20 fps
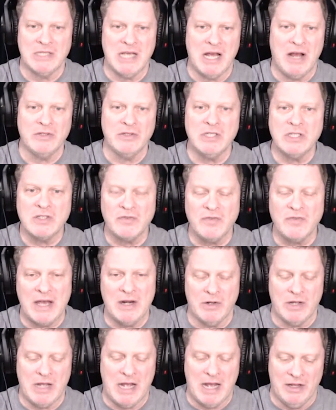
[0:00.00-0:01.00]
out. It's his
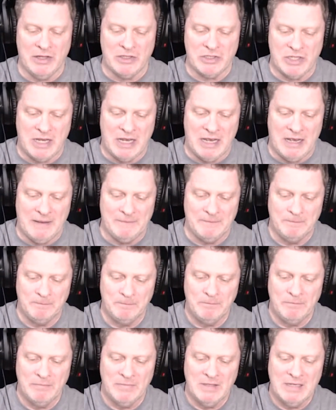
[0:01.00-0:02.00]
final college game.
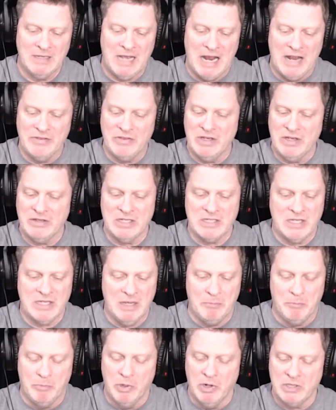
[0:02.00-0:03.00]
I think this
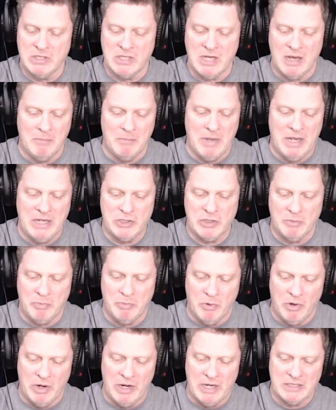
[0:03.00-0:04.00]
kid puts up major
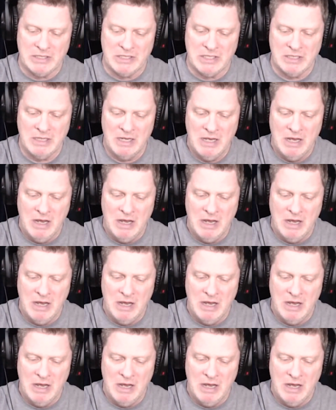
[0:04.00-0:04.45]
points.